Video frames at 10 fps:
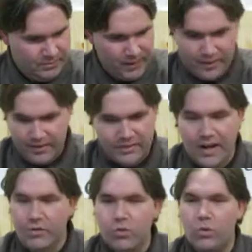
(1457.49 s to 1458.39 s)
And that's
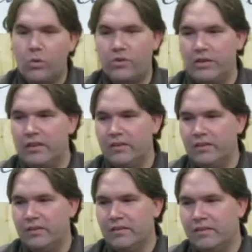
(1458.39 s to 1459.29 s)
not cruelty.
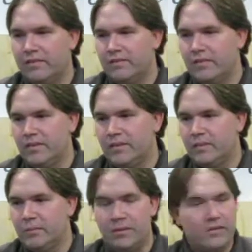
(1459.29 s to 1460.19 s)

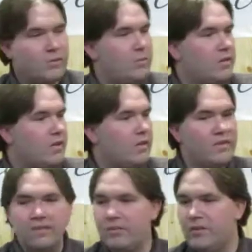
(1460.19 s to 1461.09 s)
Because I'm going to tell
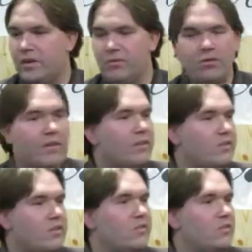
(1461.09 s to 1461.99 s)
you something. Everything
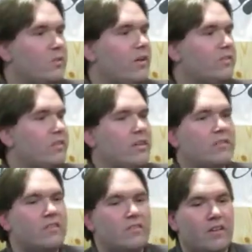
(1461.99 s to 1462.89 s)
that Jesus Christ said
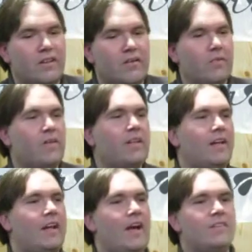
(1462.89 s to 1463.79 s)
is a sin, everything
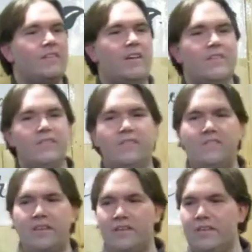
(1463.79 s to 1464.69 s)
that God said is a
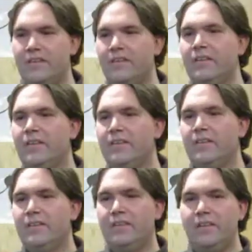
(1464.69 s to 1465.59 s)
sin.
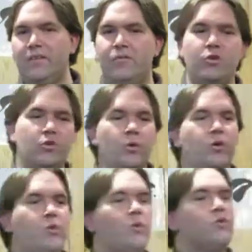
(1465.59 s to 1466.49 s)
If you do
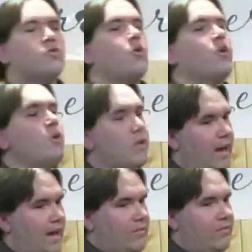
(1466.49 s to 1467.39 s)
it, you will destroy your
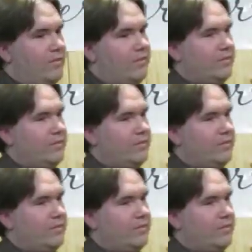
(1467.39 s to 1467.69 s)
life.